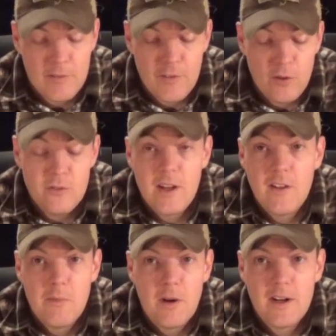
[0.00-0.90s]
phones out
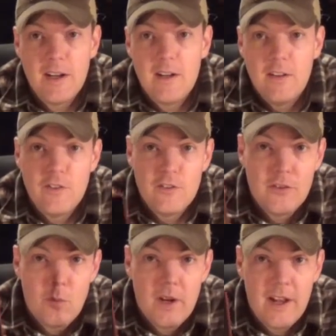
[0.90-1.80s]
on the market. This is
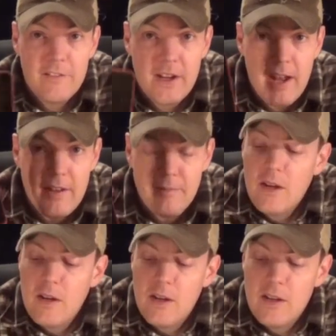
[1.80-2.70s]
the one I've got.
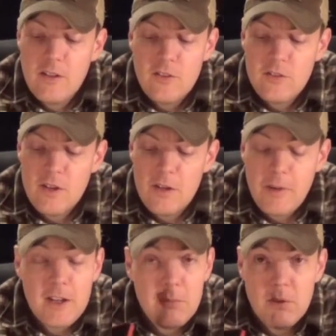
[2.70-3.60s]
It is
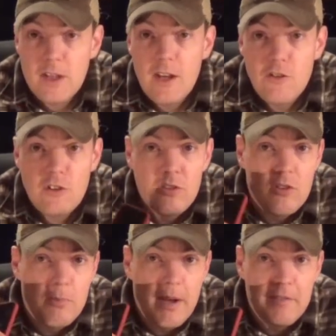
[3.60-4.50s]
my
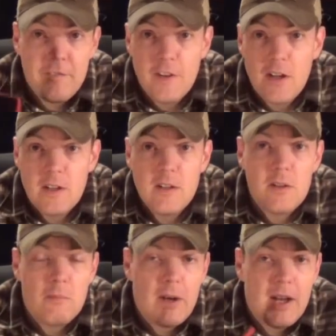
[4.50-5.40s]
communications, my
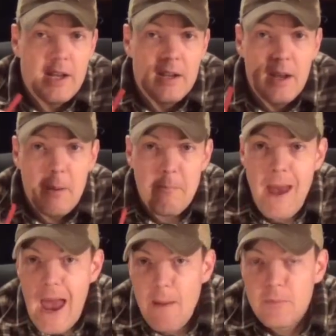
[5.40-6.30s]
fun, my
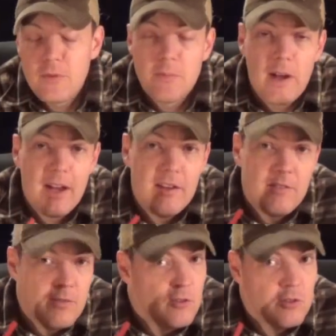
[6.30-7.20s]
maps, my
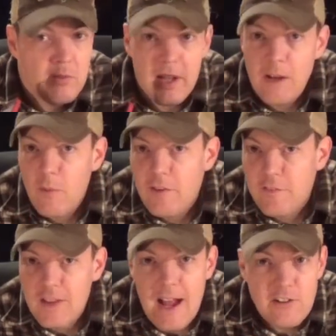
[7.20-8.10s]
lightweight
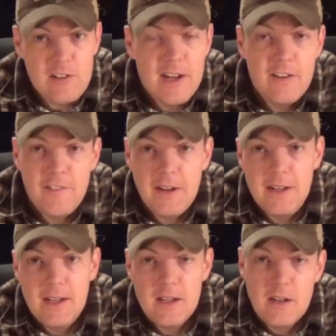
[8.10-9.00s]
flashlight if I
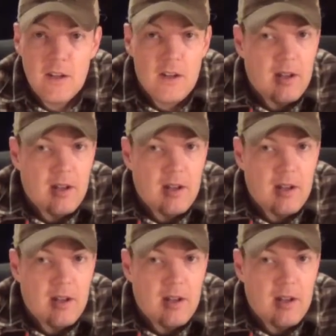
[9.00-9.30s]
need it,